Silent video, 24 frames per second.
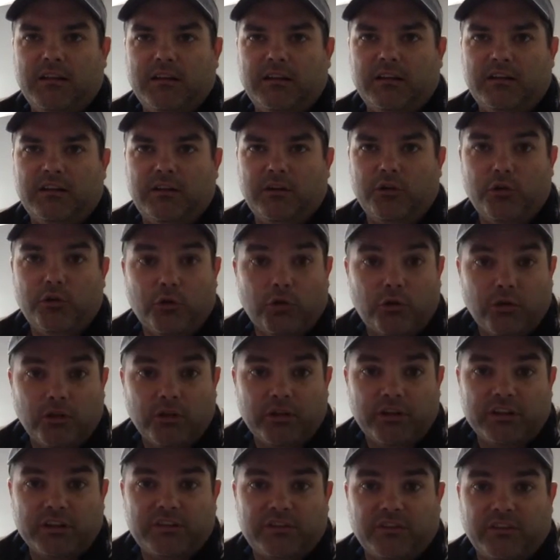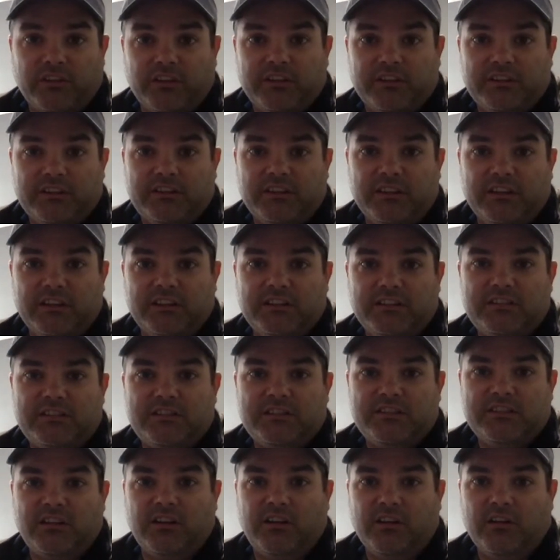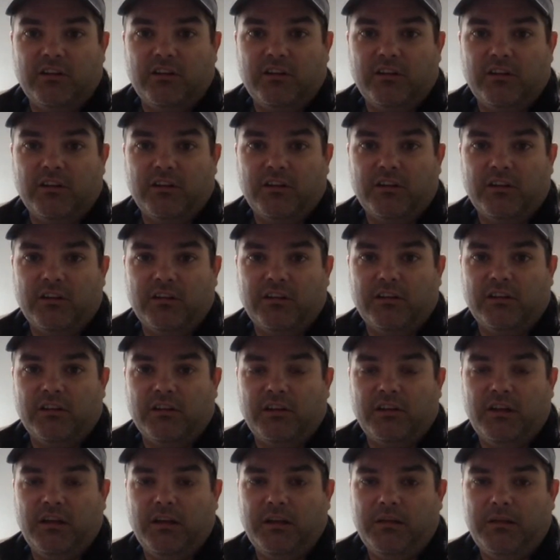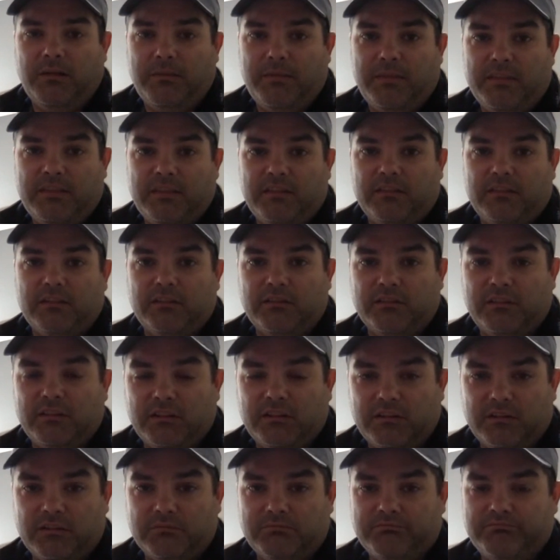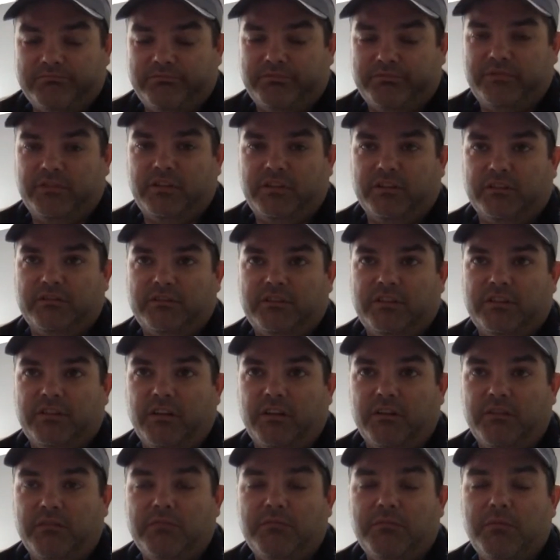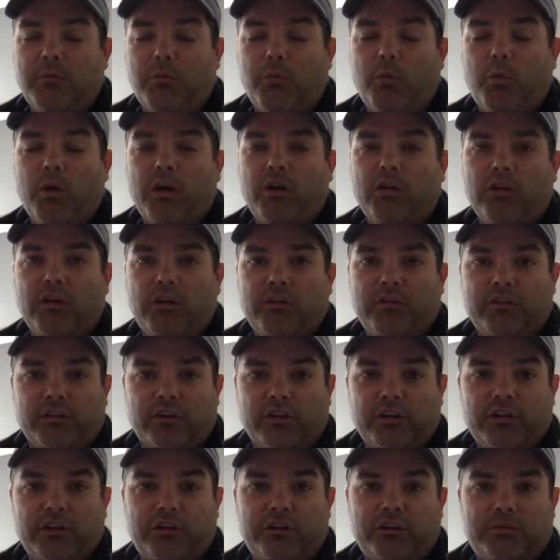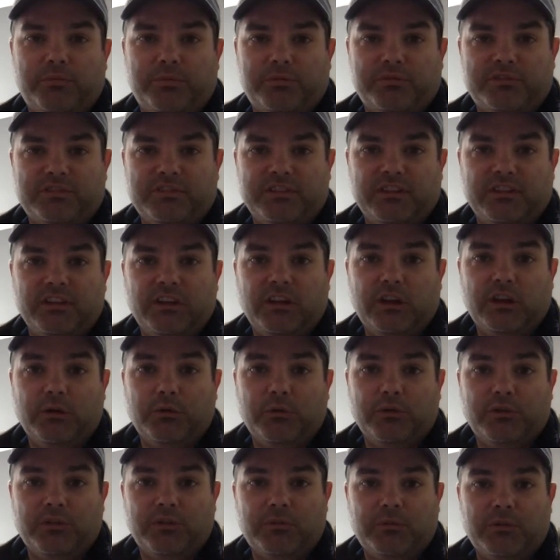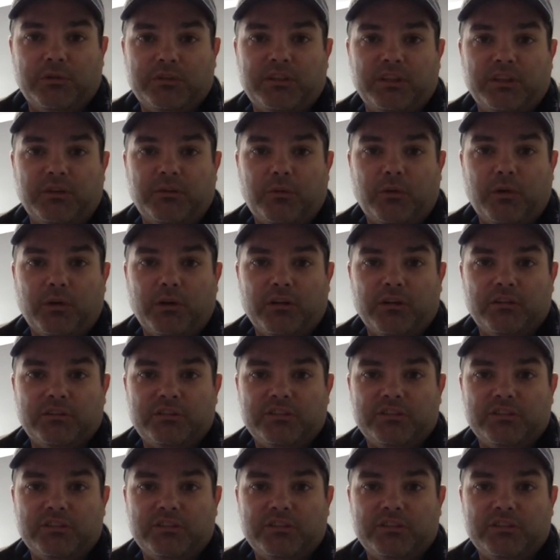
Google clicks, for instance, they're well over 100% lower than what they were.